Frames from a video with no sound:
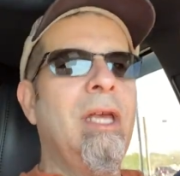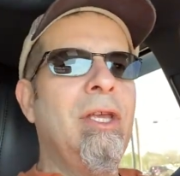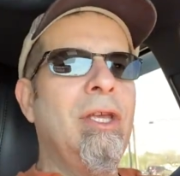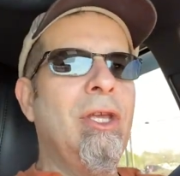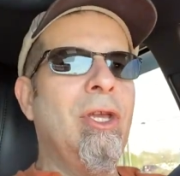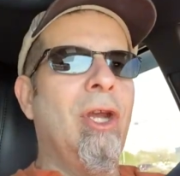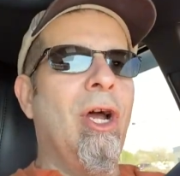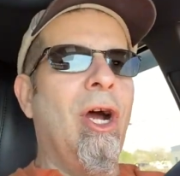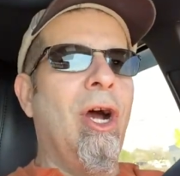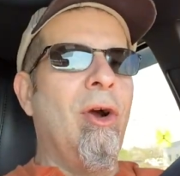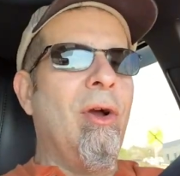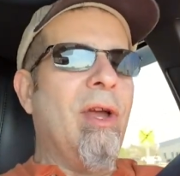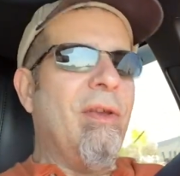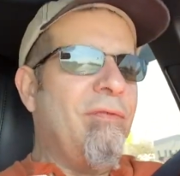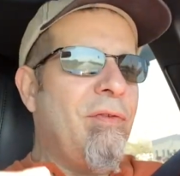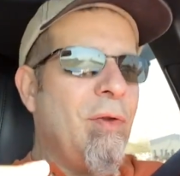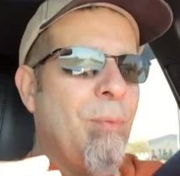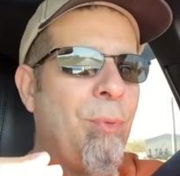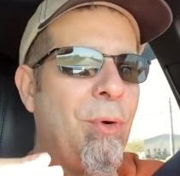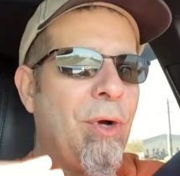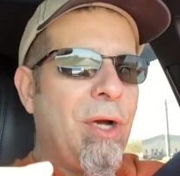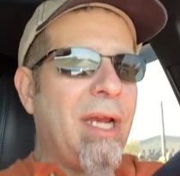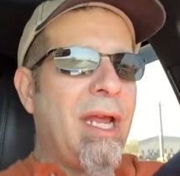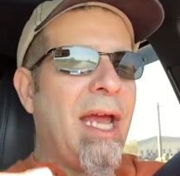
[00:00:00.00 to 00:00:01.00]
You know, if you
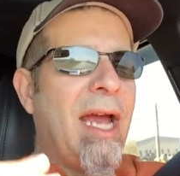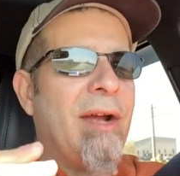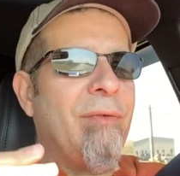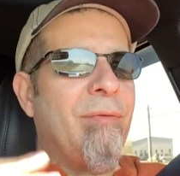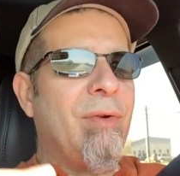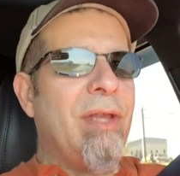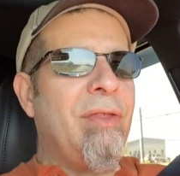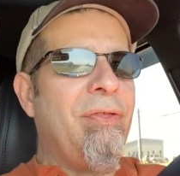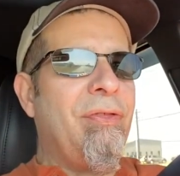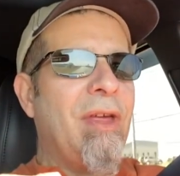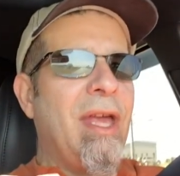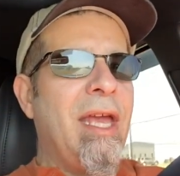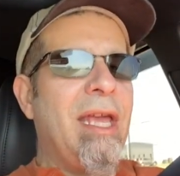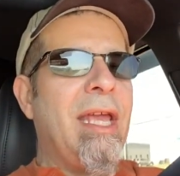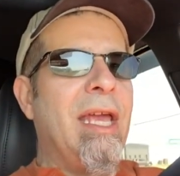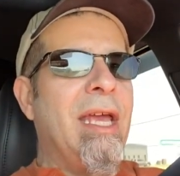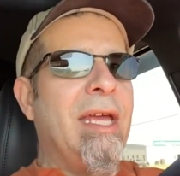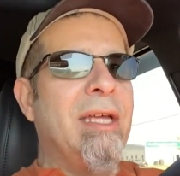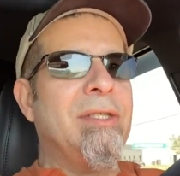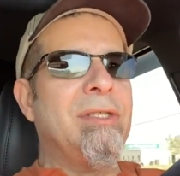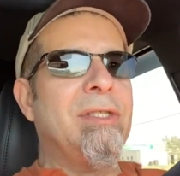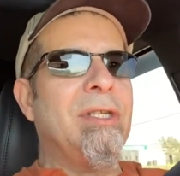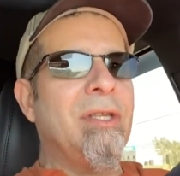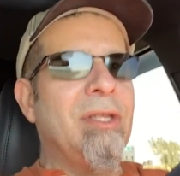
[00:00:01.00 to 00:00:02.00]
put everything
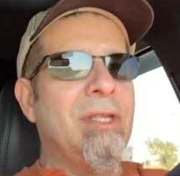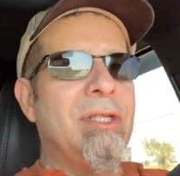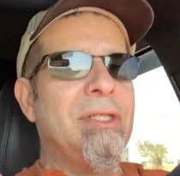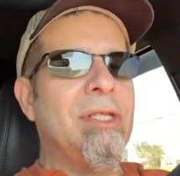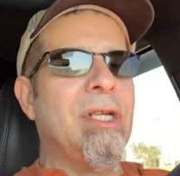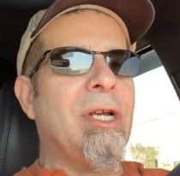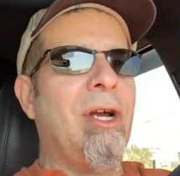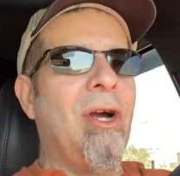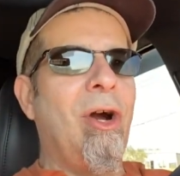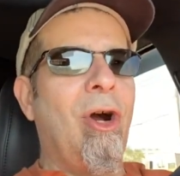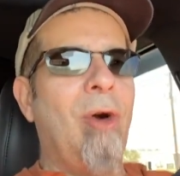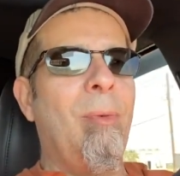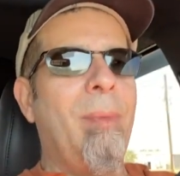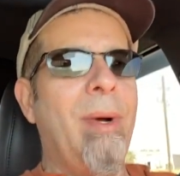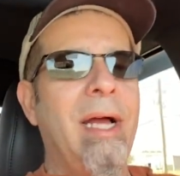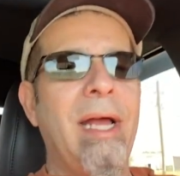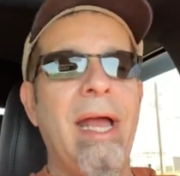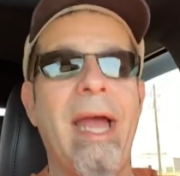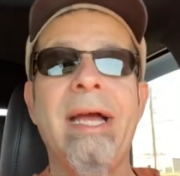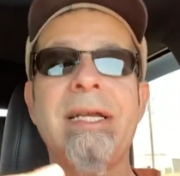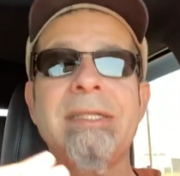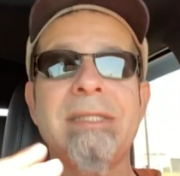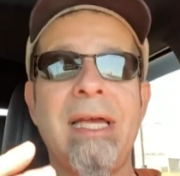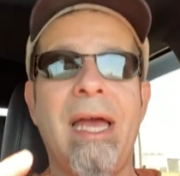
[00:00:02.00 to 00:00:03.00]
into the Tacoma,
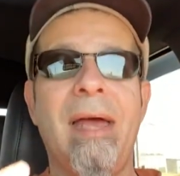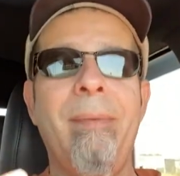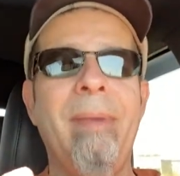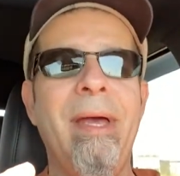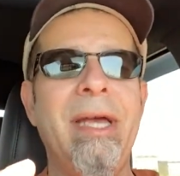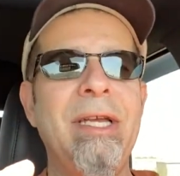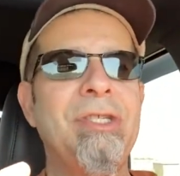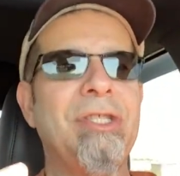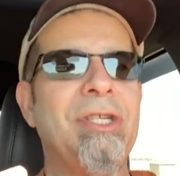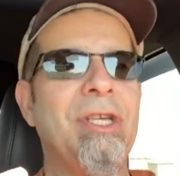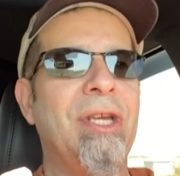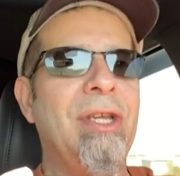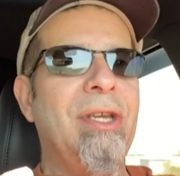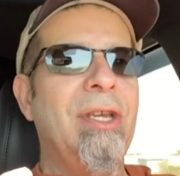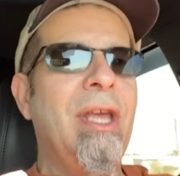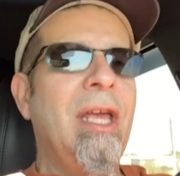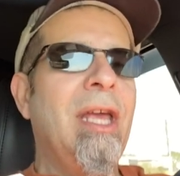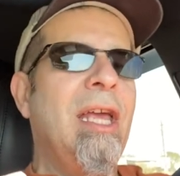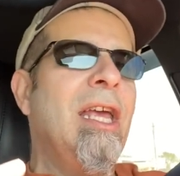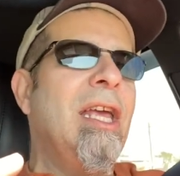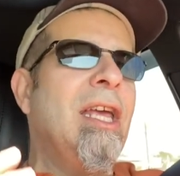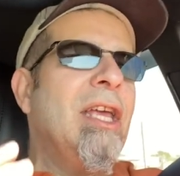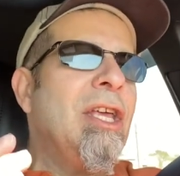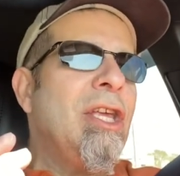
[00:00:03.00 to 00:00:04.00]
as I mentioned,
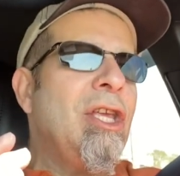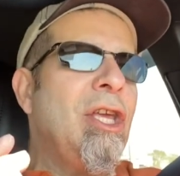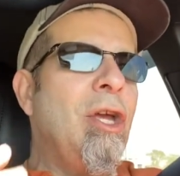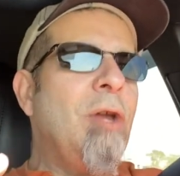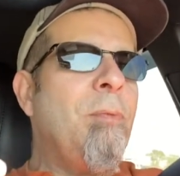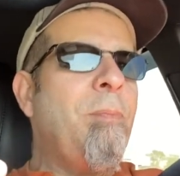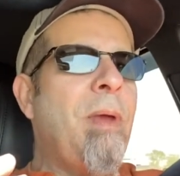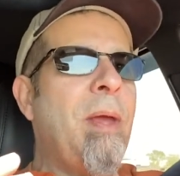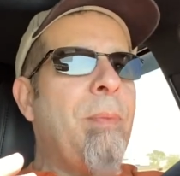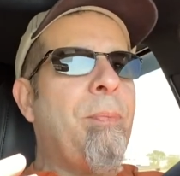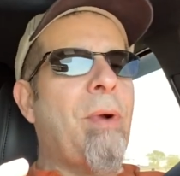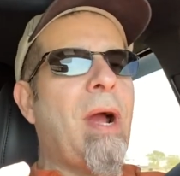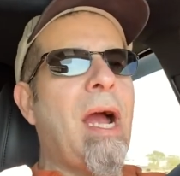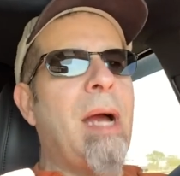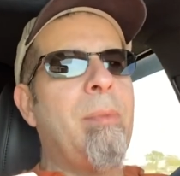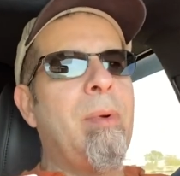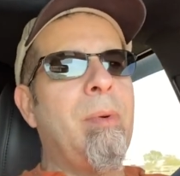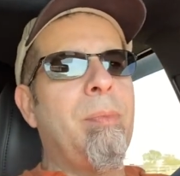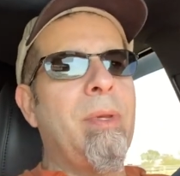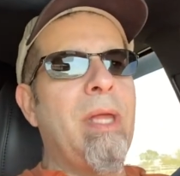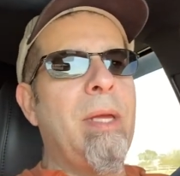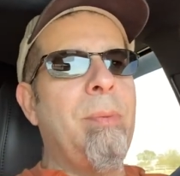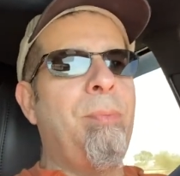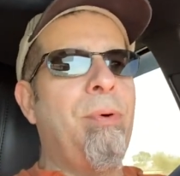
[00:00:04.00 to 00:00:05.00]
you'd be
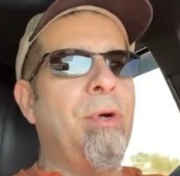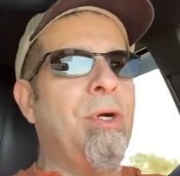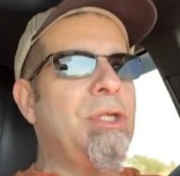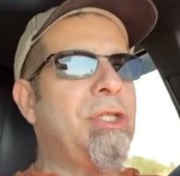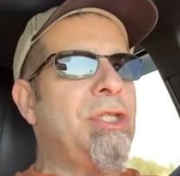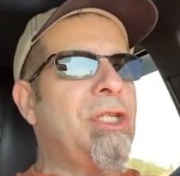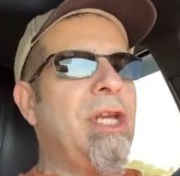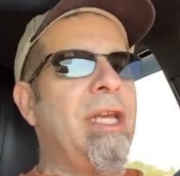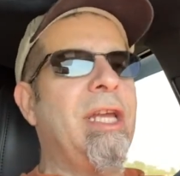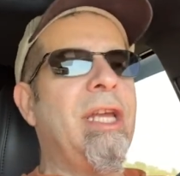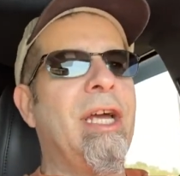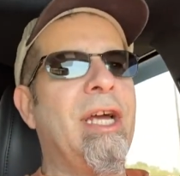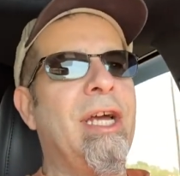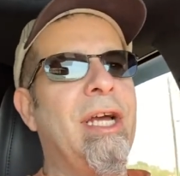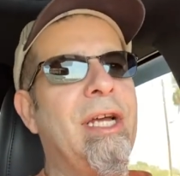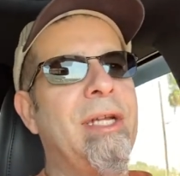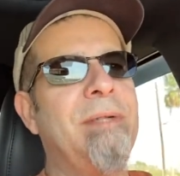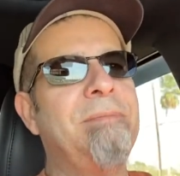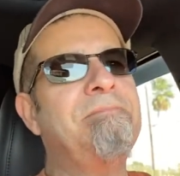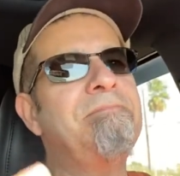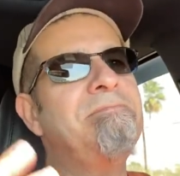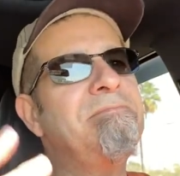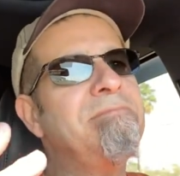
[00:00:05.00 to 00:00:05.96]
probably pushing a